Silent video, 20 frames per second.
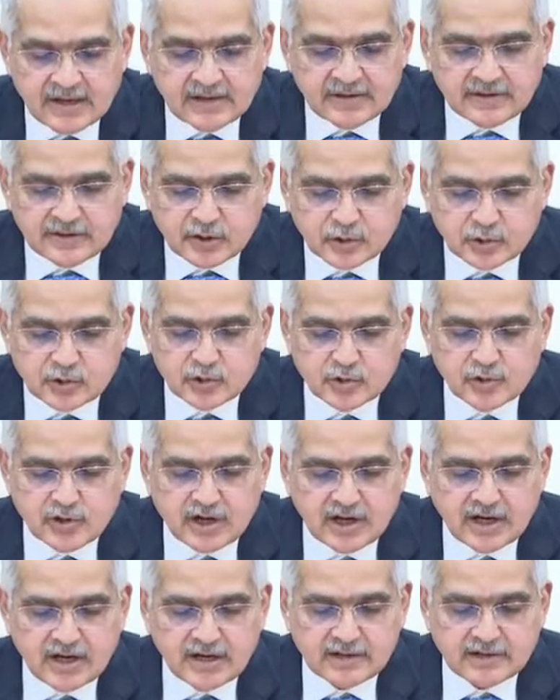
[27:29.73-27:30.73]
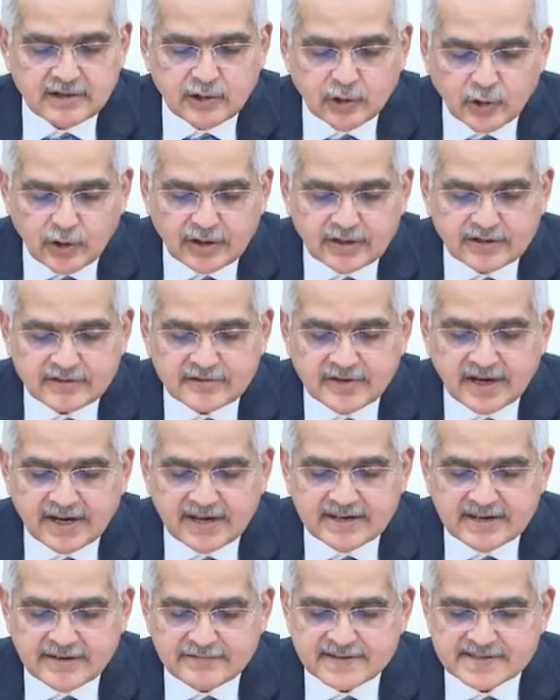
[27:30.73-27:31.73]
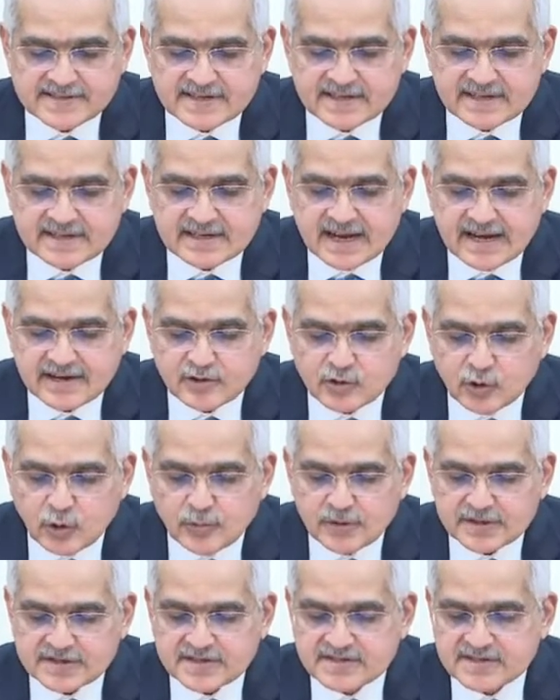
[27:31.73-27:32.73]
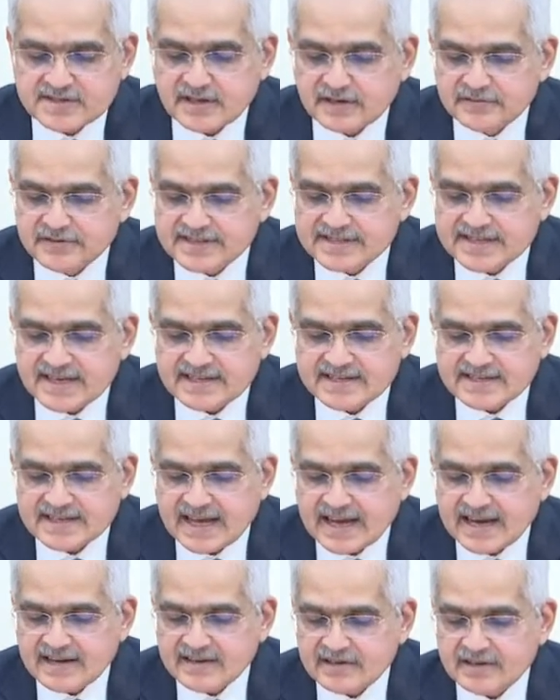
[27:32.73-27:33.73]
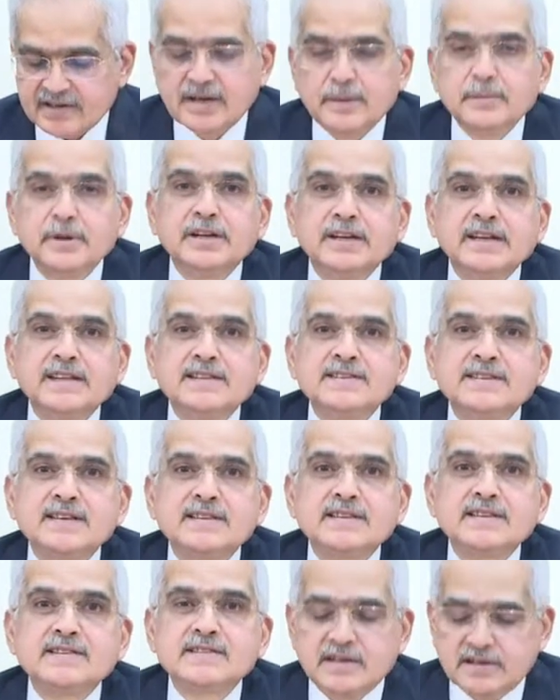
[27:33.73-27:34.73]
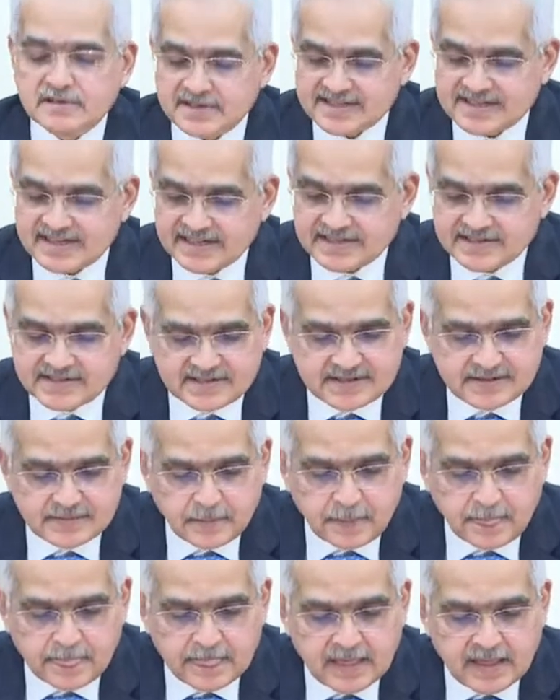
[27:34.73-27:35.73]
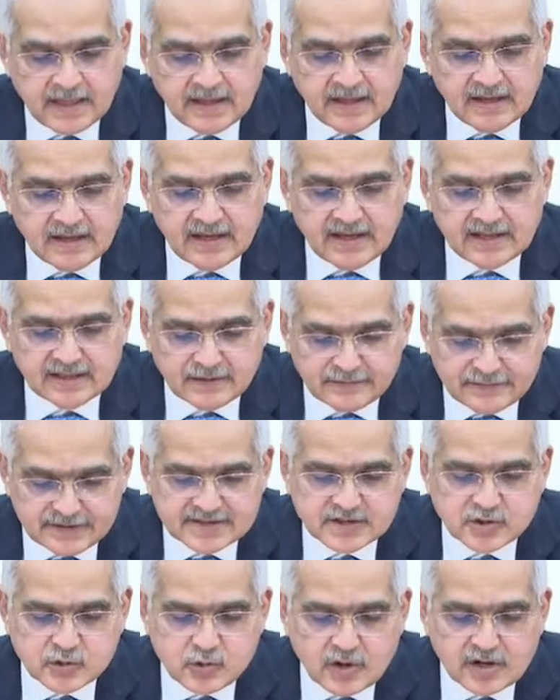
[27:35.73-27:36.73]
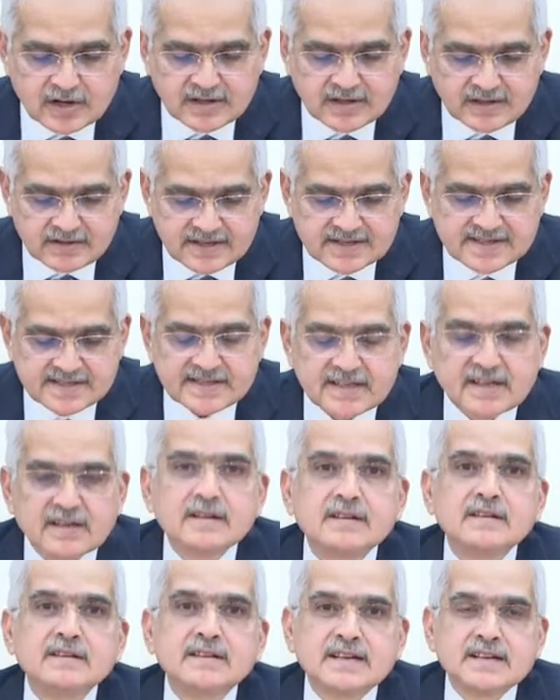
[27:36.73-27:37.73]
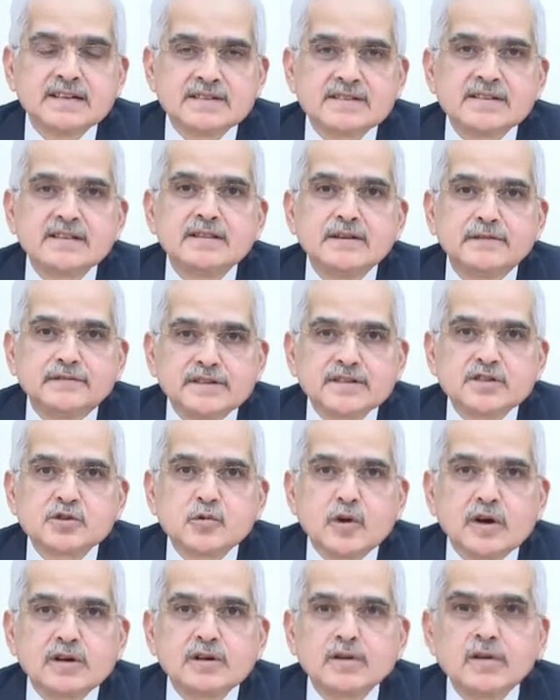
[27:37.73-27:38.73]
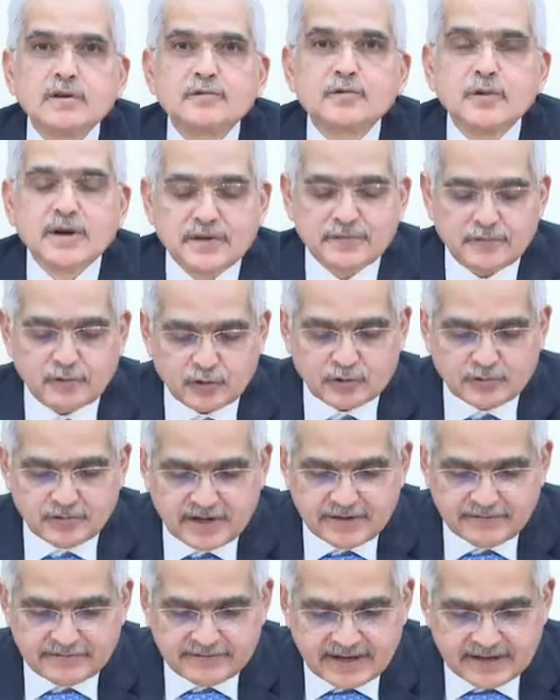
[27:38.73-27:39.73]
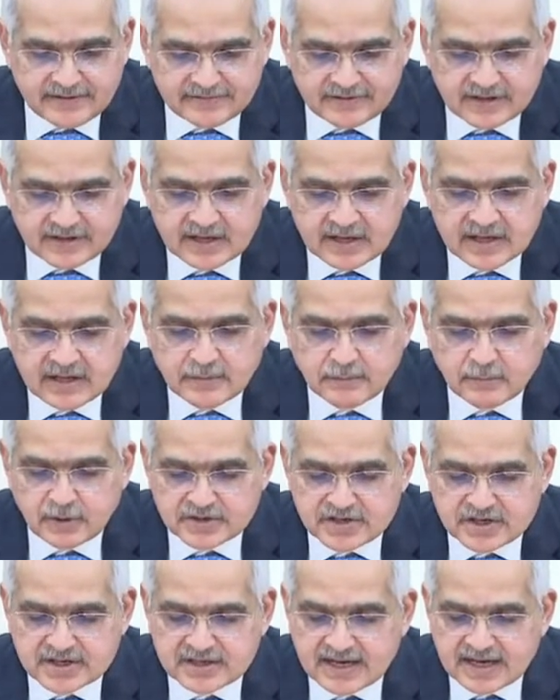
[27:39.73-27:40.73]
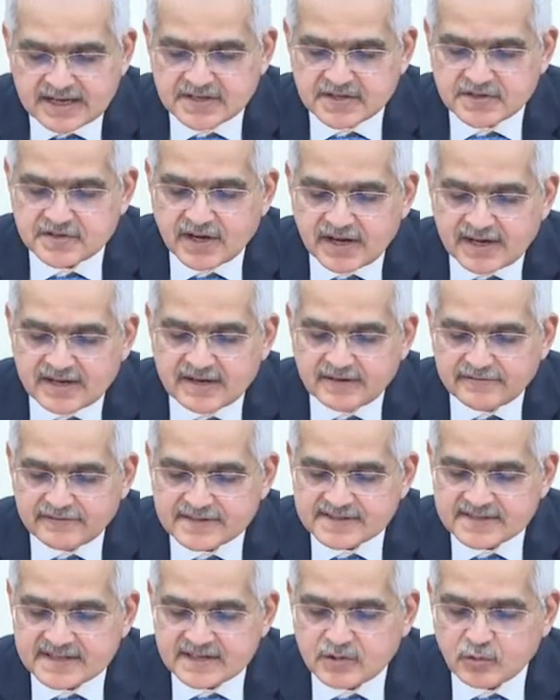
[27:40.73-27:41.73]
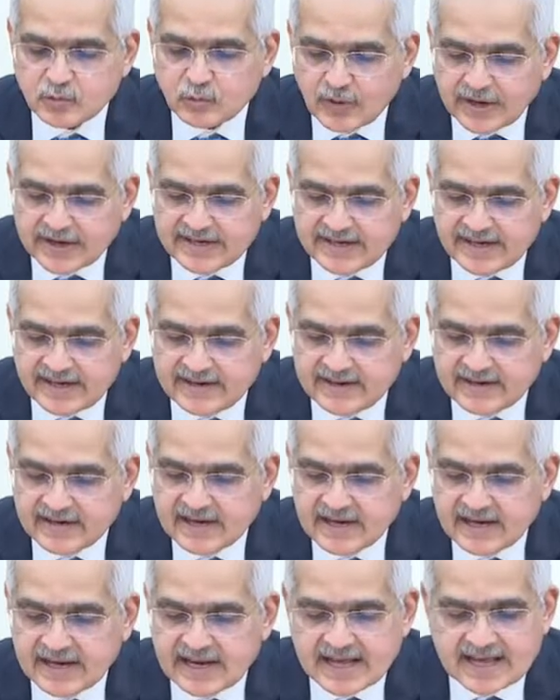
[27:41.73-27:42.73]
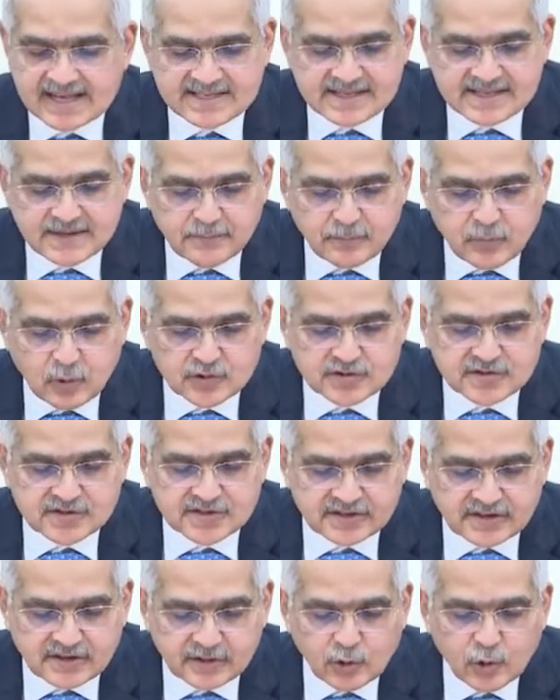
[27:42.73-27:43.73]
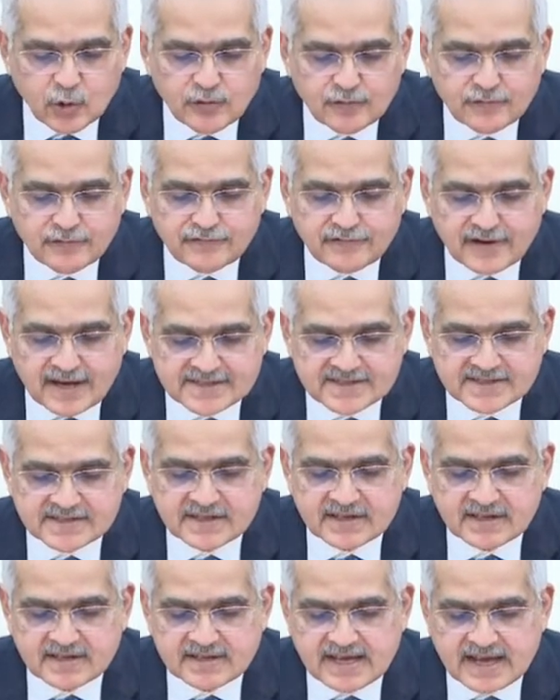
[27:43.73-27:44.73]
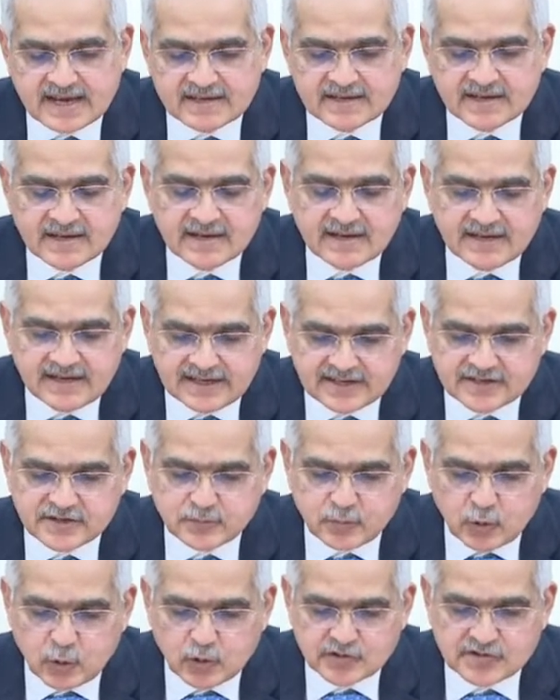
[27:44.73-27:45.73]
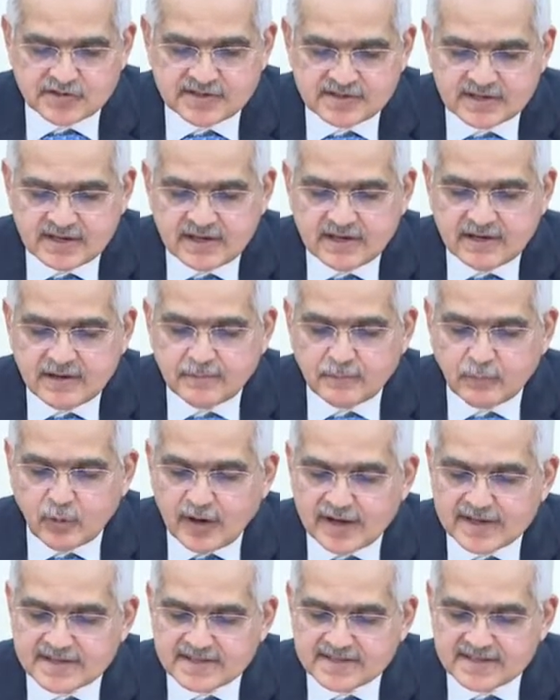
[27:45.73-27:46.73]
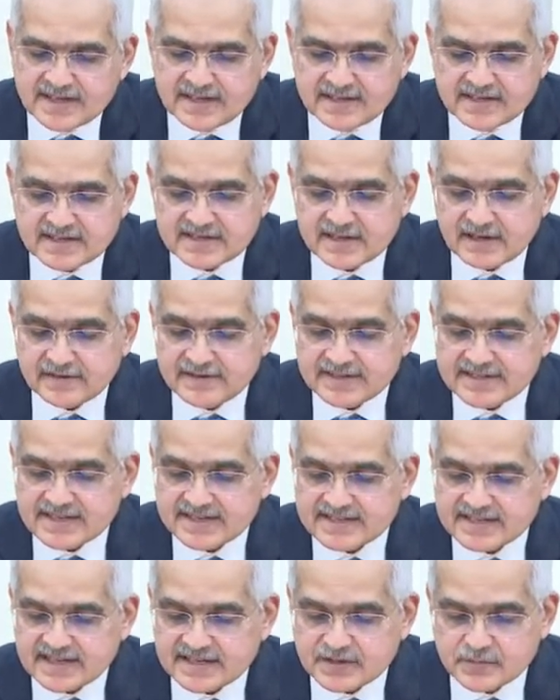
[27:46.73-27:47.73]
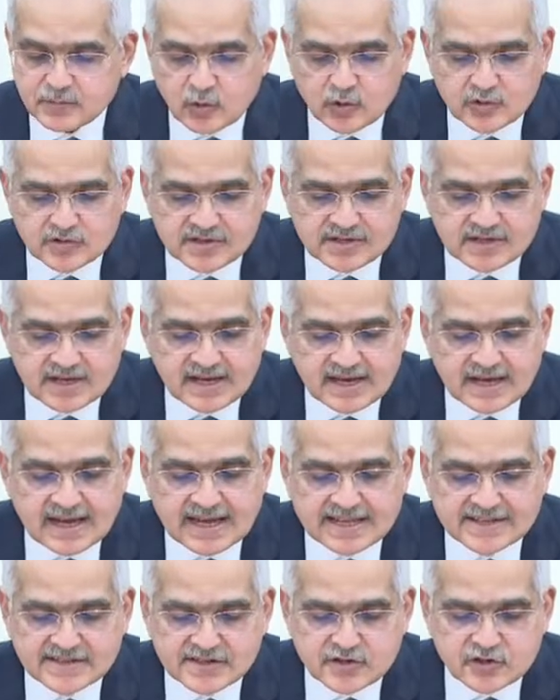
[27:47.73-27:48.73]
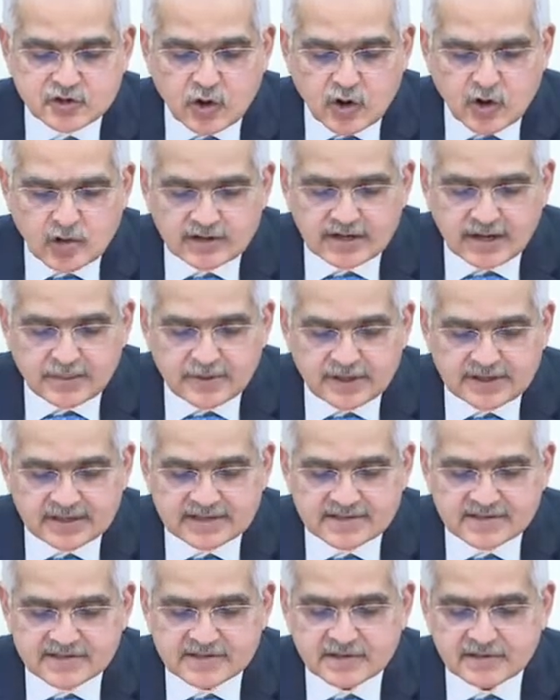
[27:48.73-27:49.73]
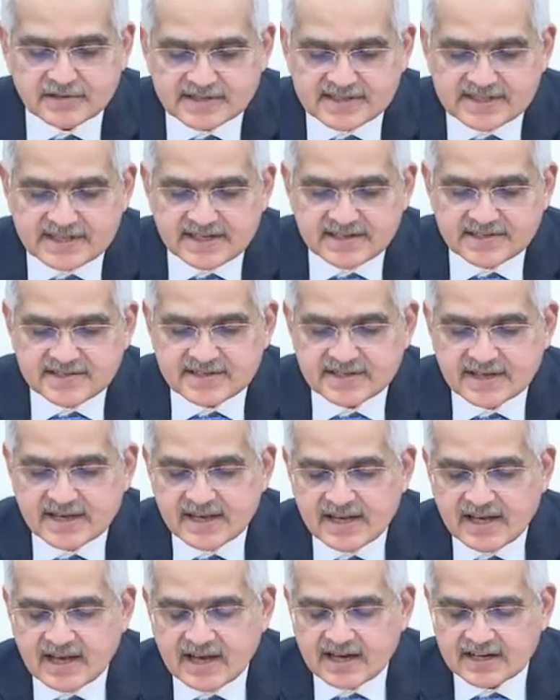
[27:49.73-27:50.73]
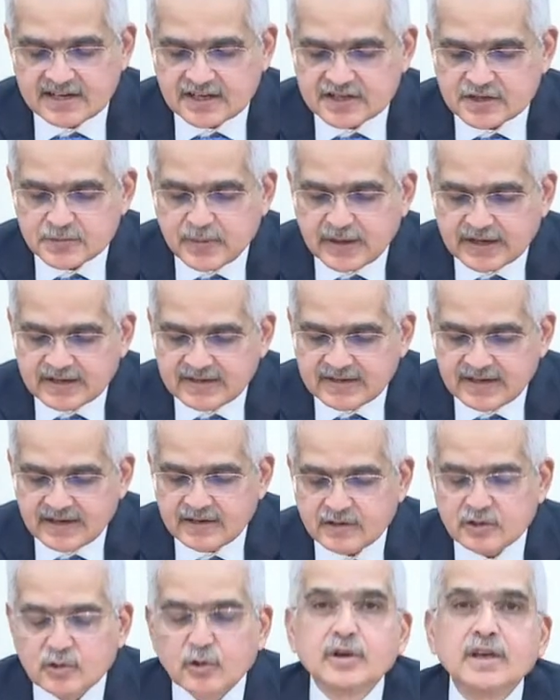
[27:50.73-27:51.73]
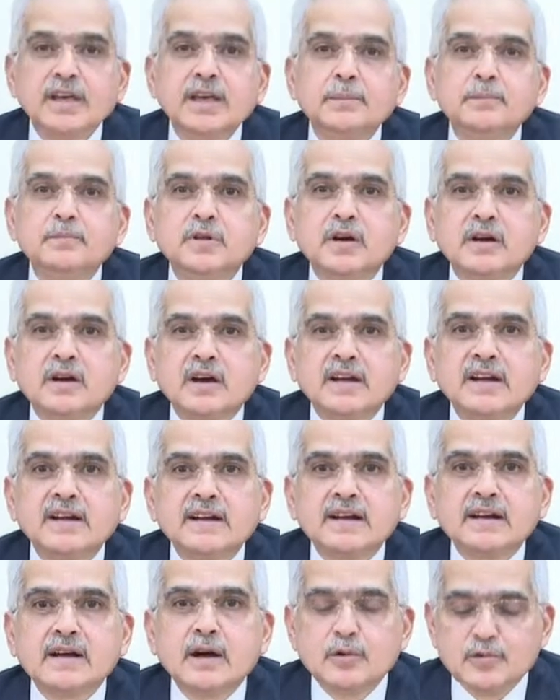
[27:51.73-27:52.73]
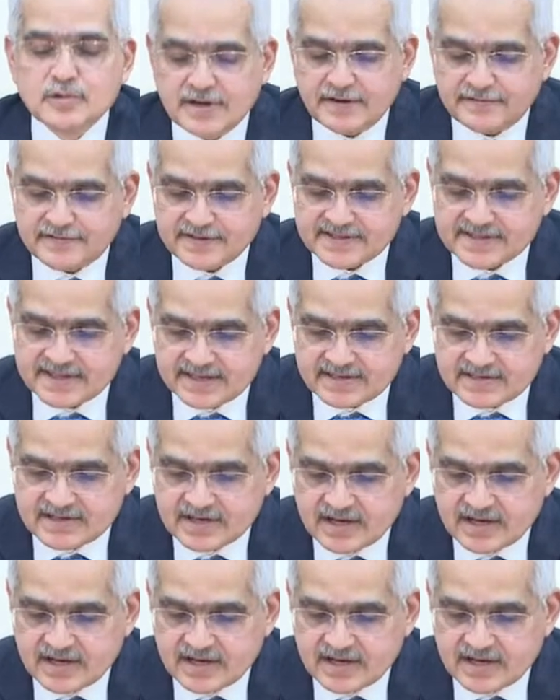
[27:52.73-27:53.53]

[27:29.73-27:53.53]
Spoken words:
due to a lower trade deficit and robust services and remittances receipts. In the first quarter this year, that is in the first quarter of 24-25, merchandise trade deficit widened as imports grew faster than exports. Buoyancy in services exports and strong remittance receipts are expected to keep the current account deficit